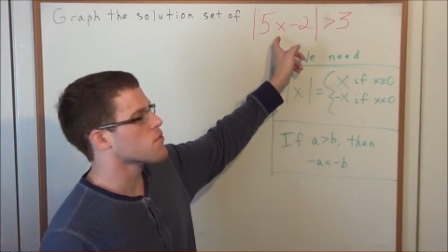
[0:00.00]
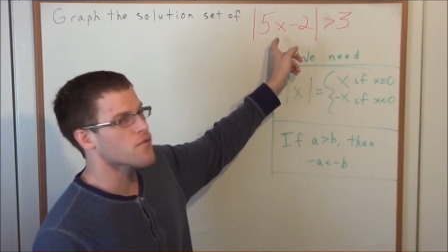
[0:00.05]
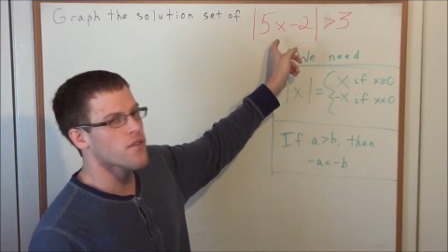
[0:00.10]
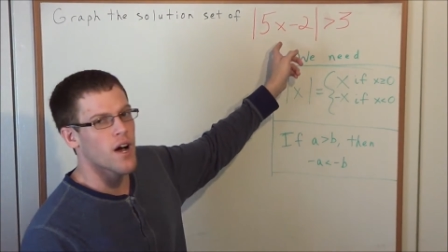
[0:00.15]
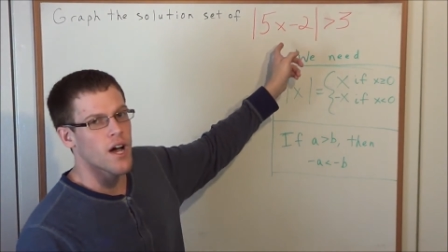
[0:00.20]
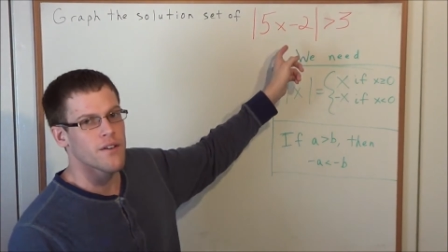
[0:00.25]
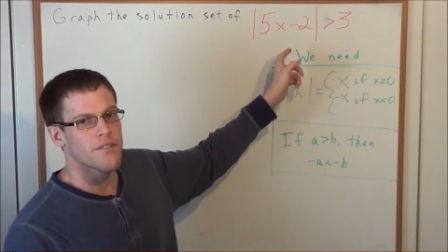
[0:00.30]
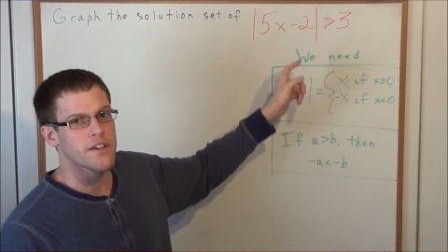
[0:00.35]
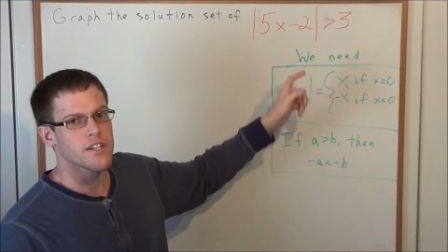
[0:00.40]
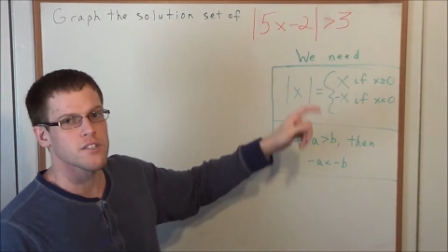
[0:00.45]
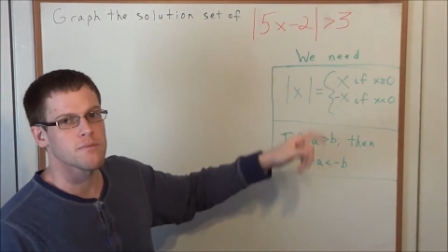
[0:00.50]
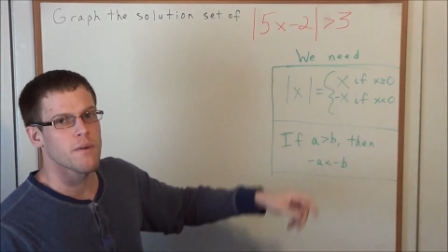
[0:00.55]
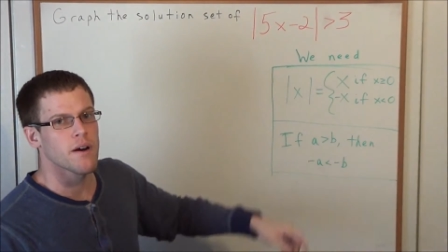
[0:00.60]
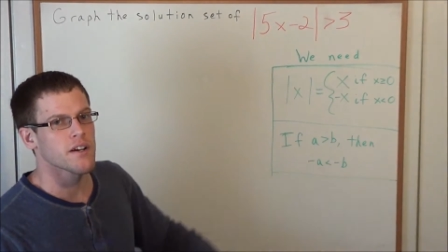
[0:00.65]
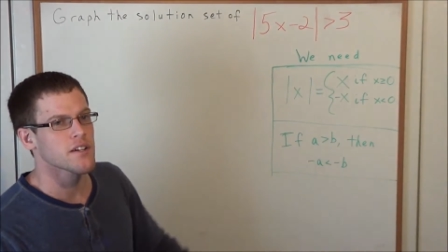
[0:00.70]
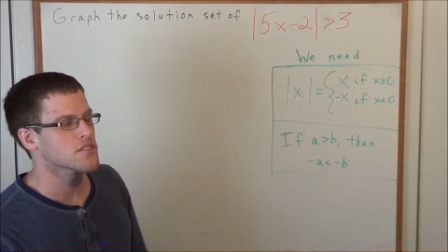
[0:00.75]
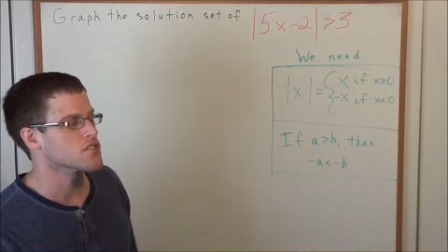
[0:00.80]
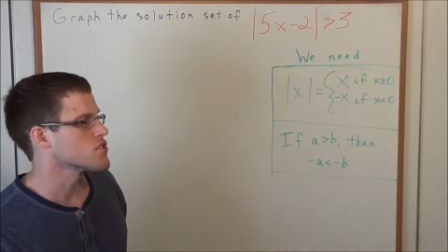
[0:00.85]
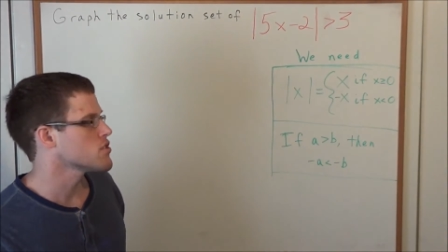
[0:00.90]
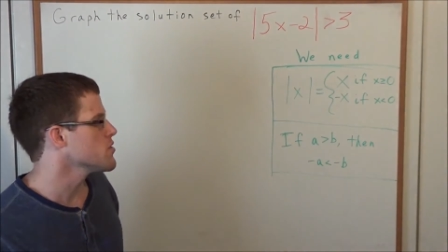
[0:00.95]
of 5x
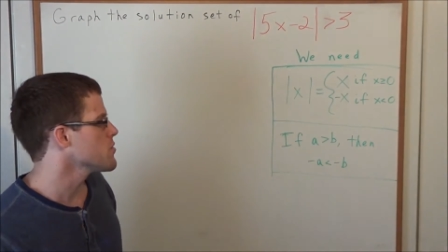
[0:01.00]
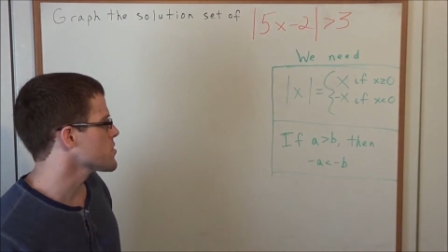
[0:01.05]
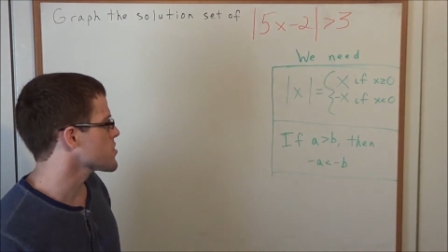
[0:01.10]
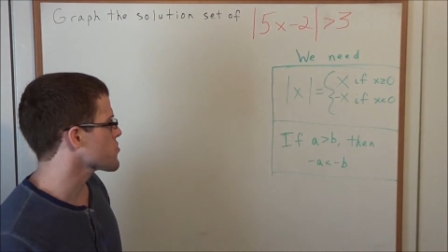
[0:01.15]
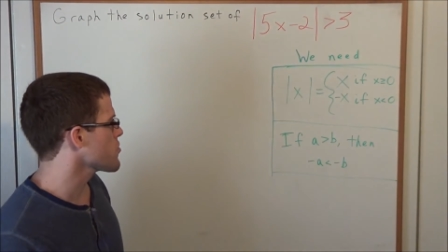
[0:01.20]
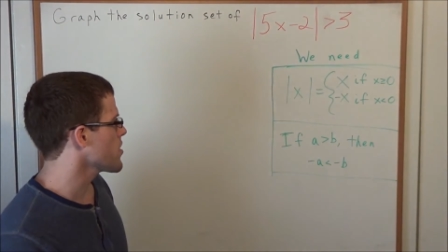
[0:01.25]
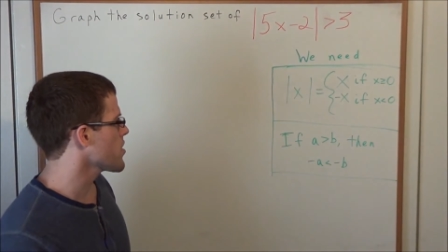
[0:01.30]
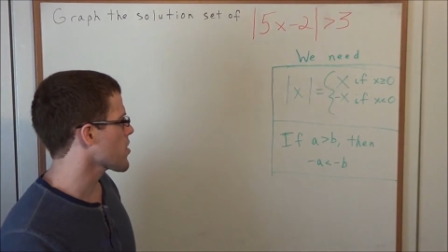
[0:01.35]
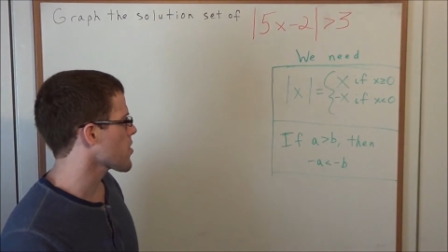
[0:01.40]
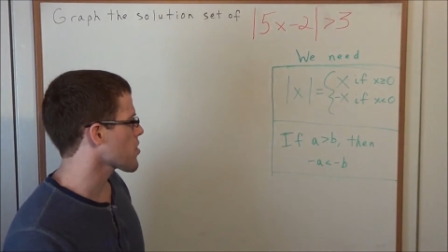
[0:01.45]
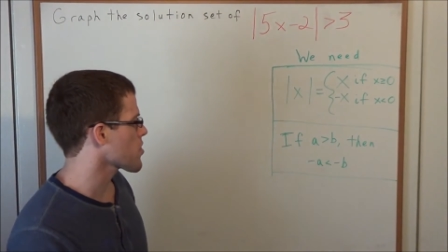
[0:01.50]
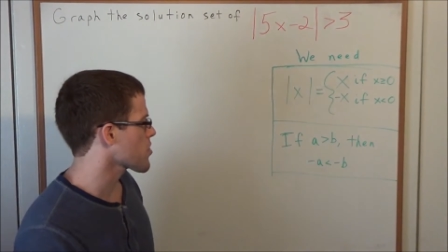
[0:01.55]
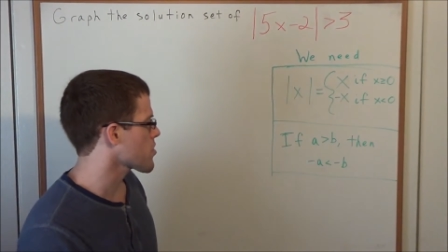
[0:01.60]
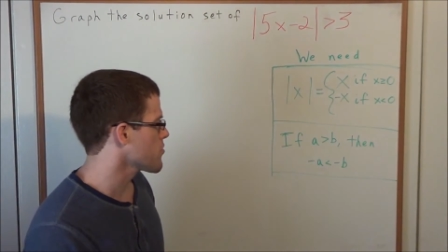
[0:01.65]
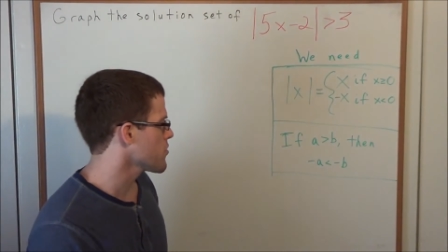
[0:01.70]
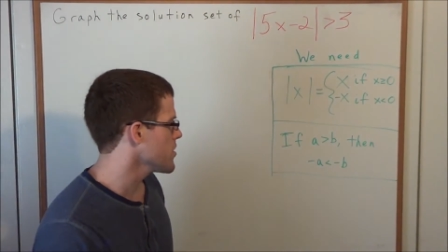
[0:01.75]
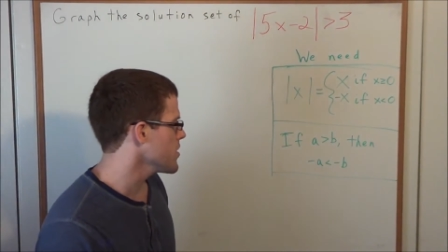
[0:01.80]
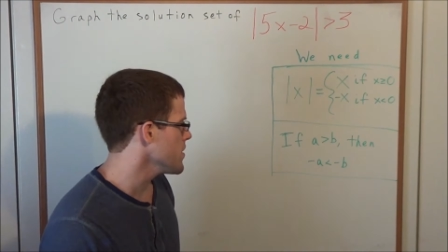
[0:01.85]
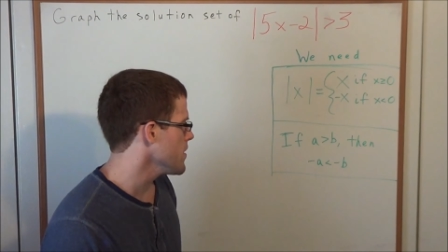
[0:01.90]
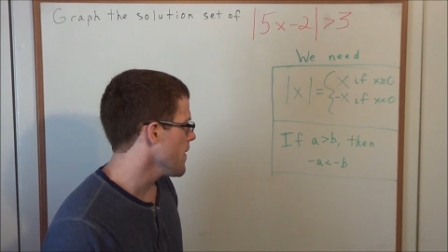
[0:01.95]
minus 2 is greater than
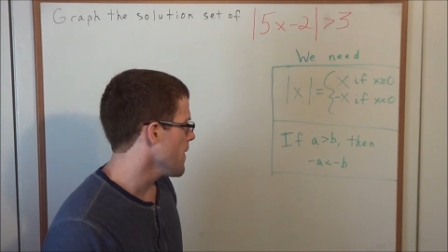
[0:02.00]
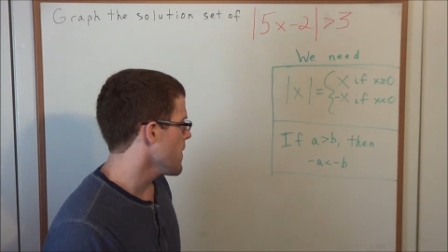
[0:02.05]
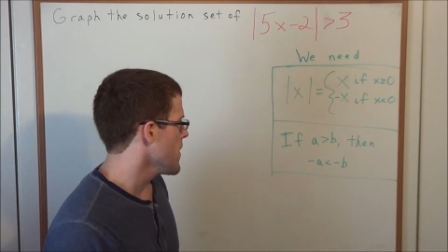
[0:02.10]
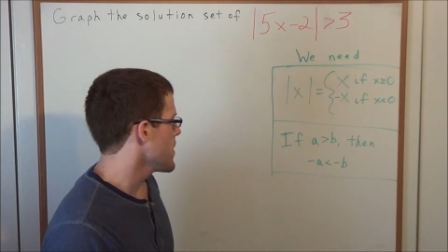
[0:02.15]
3.